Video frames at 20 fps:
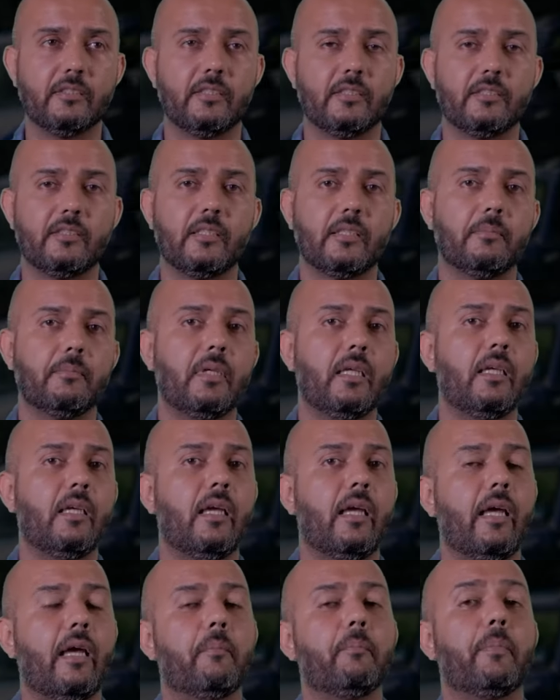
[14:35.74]
system,
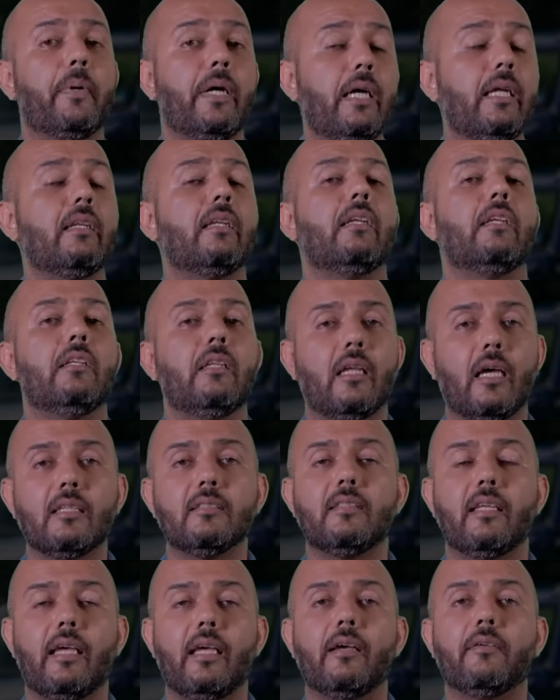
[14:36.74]
but it
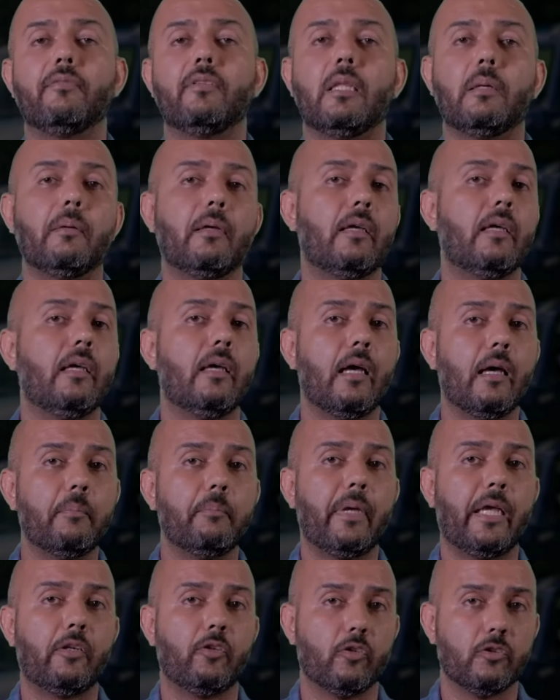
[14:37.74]
does have a
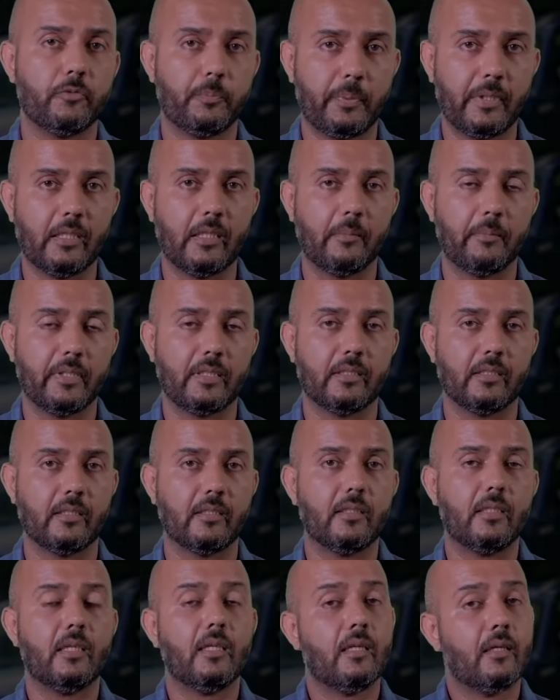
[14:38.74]
manual speed limiter.
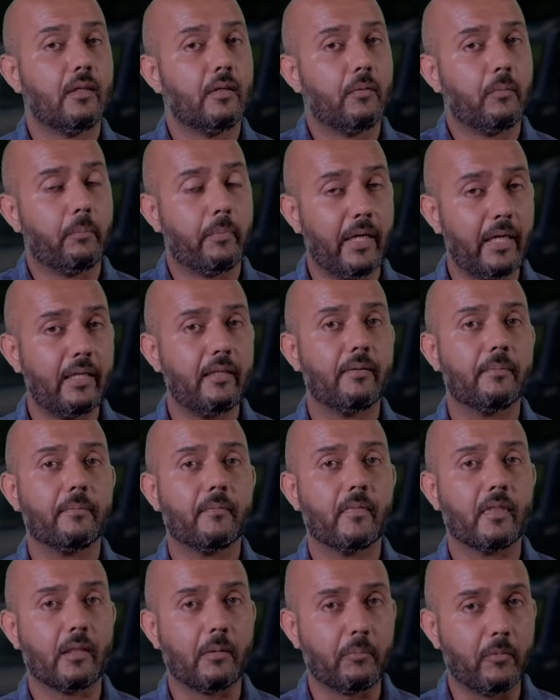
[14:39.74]

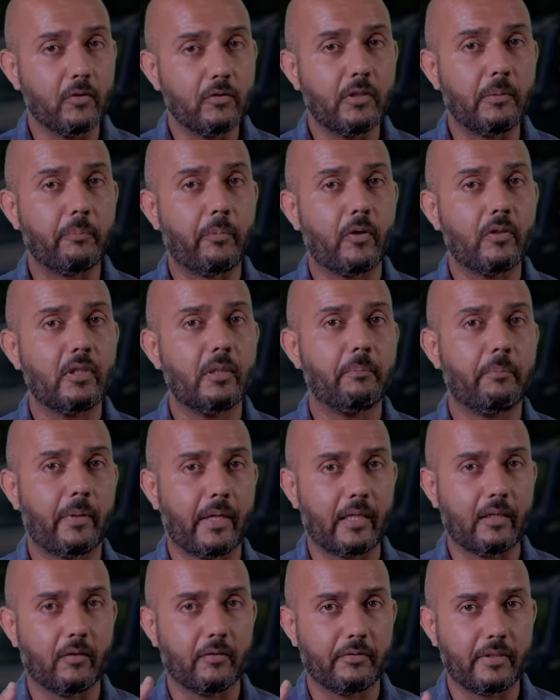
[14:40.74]
But the most important
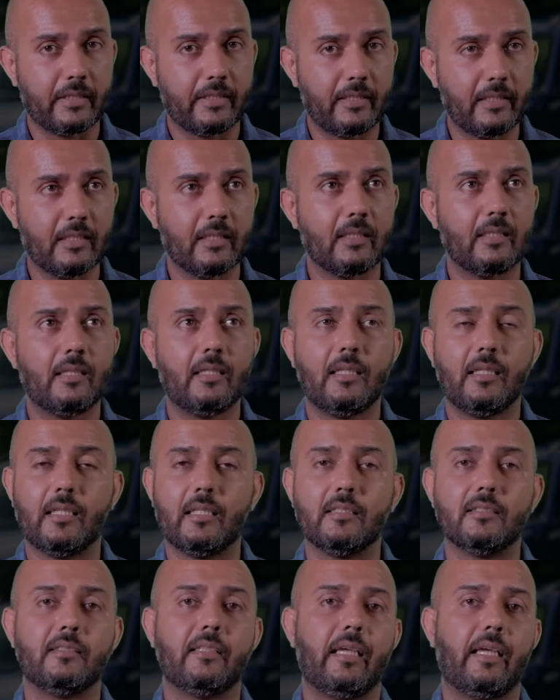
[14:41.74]
part over here
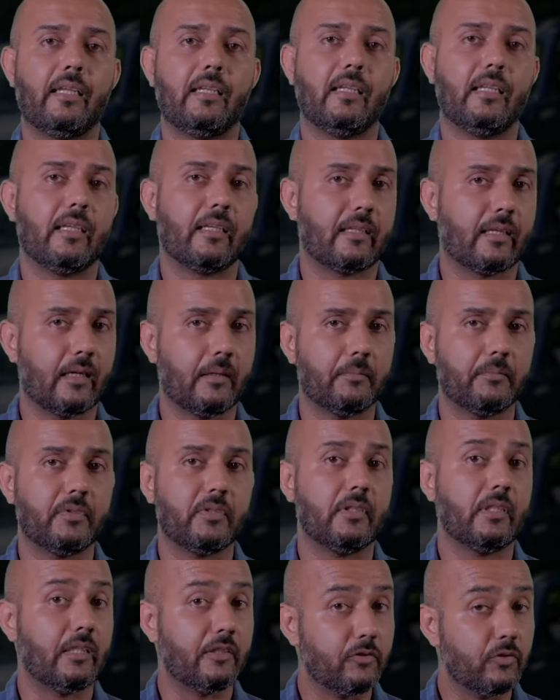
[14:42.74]
is that the
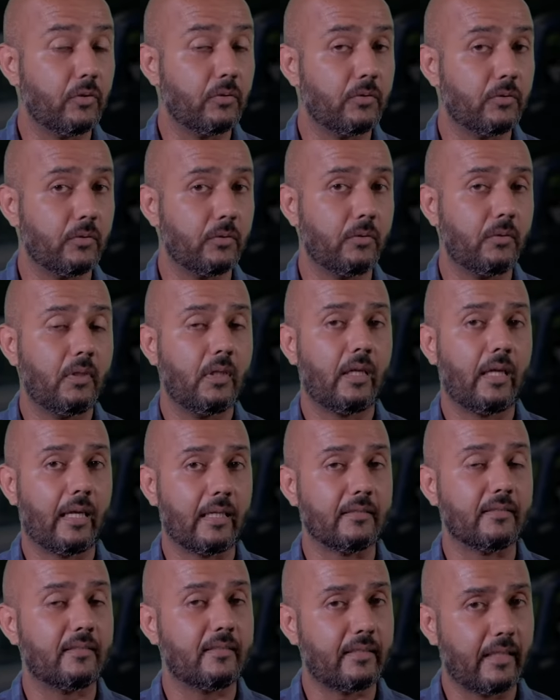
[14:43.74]
Isuzu
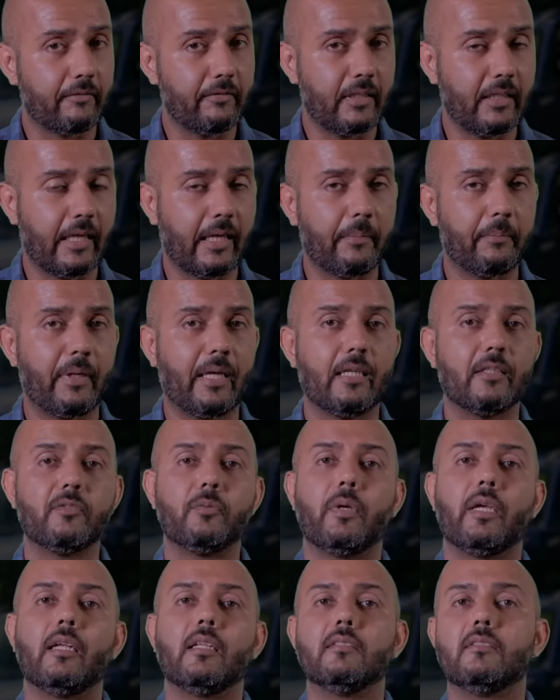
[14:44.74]
has 7 airbags,
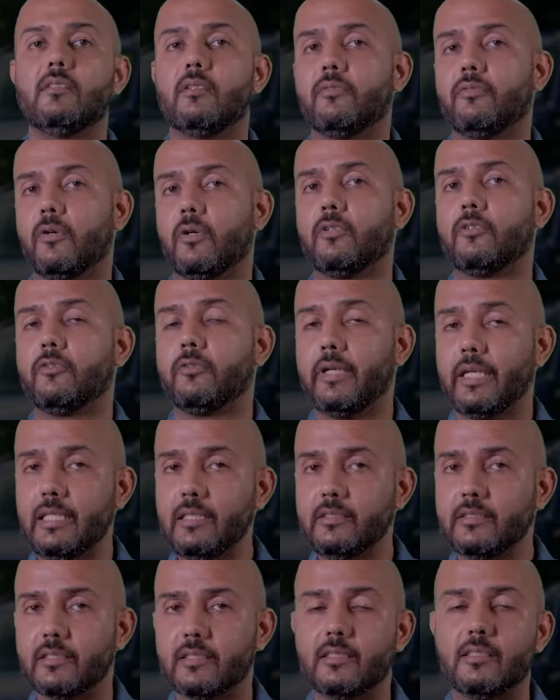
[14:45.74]
whereas the Ford
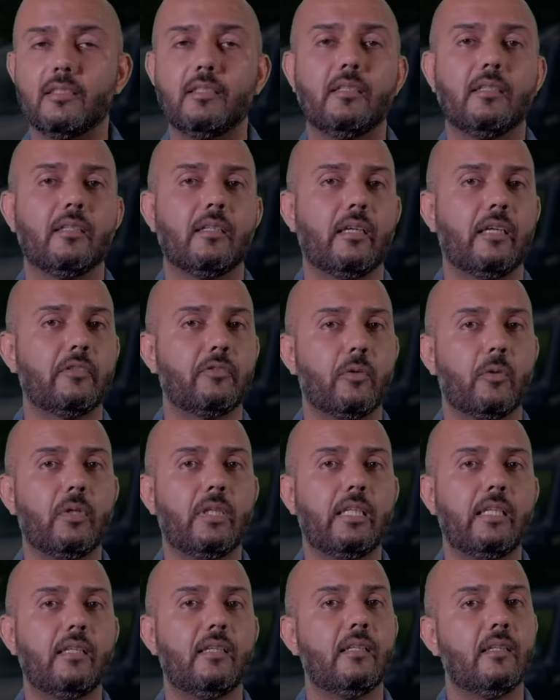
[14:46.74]
Ranger has
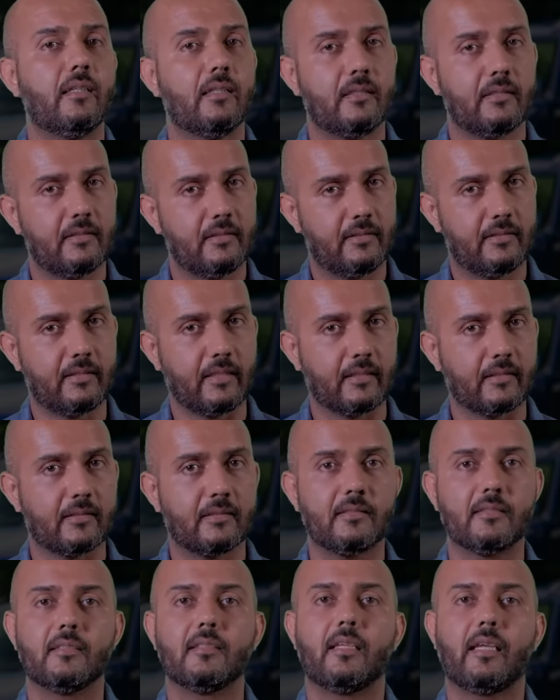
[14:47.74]
only 6